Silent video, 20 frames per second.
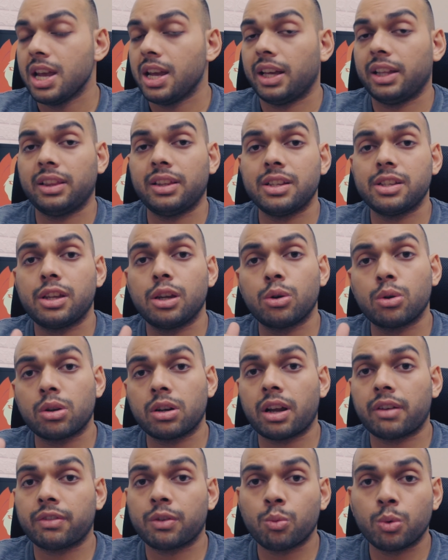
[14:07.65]
In this, you
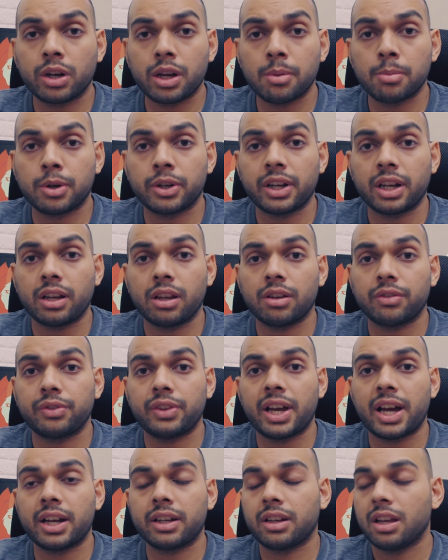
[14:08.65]
don't have to worry about any of
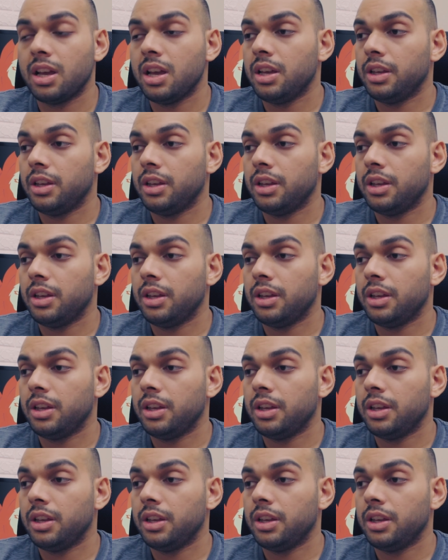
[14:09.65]
that.